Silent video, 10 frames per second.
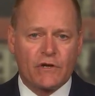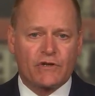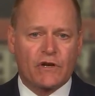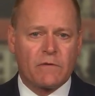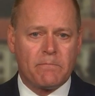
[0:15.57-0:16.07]

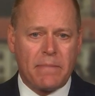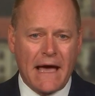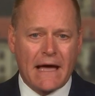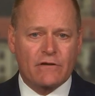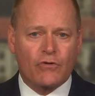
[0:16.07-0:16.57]
to
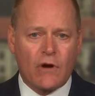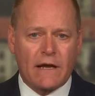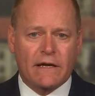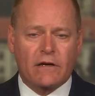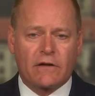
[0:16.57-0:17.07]
combat
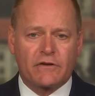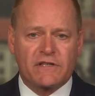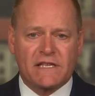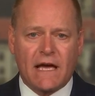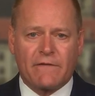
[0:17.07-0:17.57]
chronic
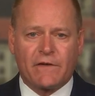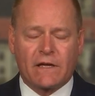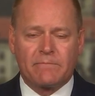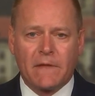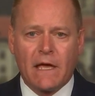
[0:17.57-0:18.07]
understaffing.